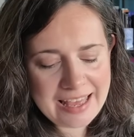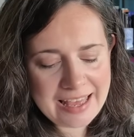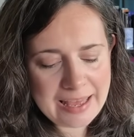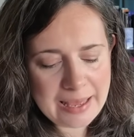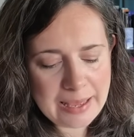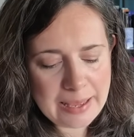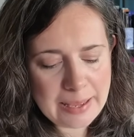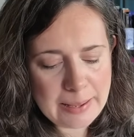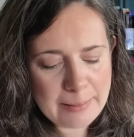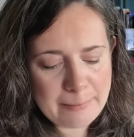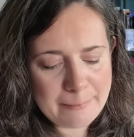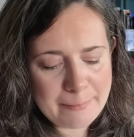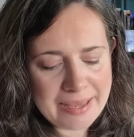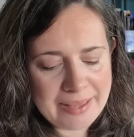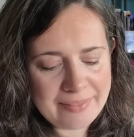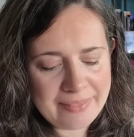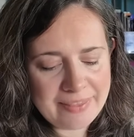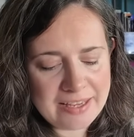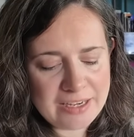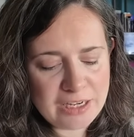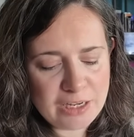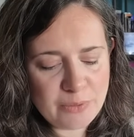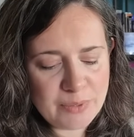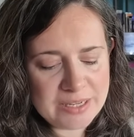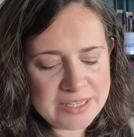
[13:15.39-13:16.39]
And
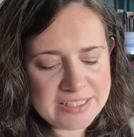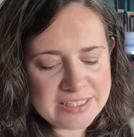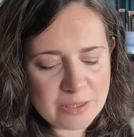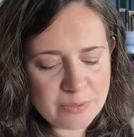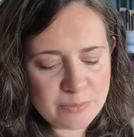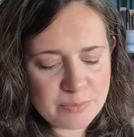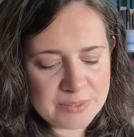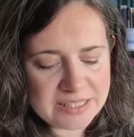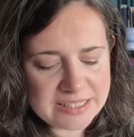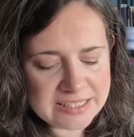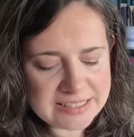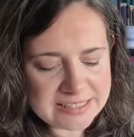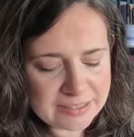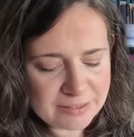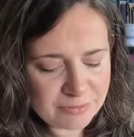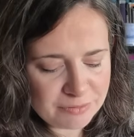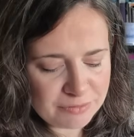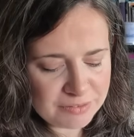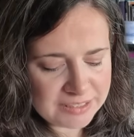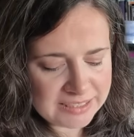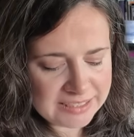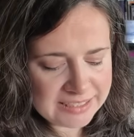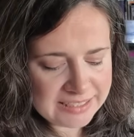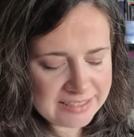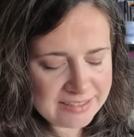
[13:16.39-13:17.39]
then you end up with this
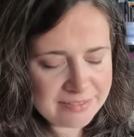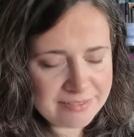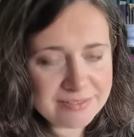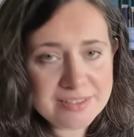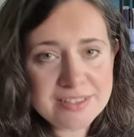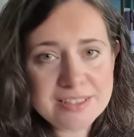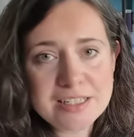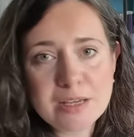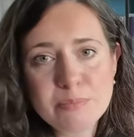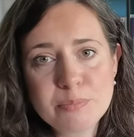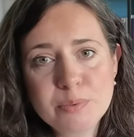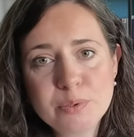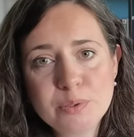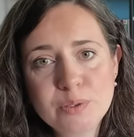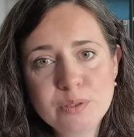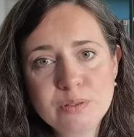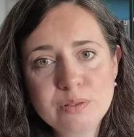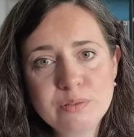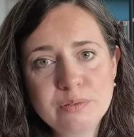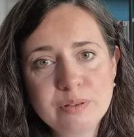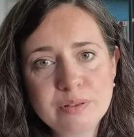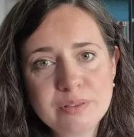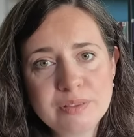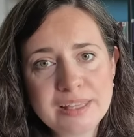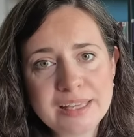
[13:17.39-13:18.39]
lovely
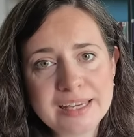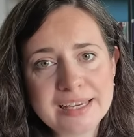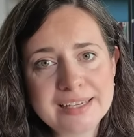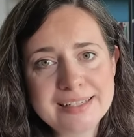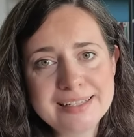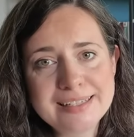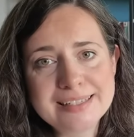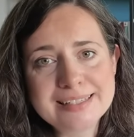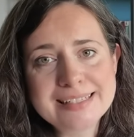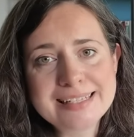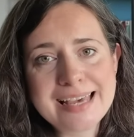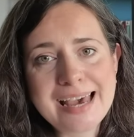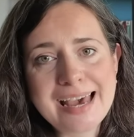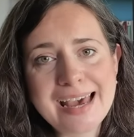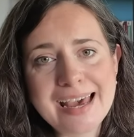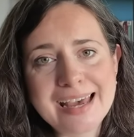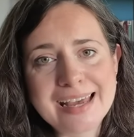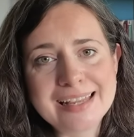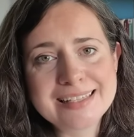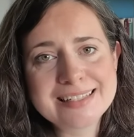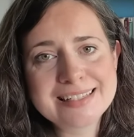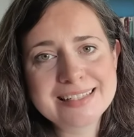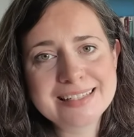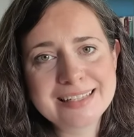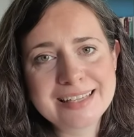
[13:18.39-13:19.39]
double thickness
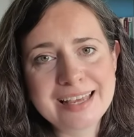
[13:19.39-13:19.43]
hat.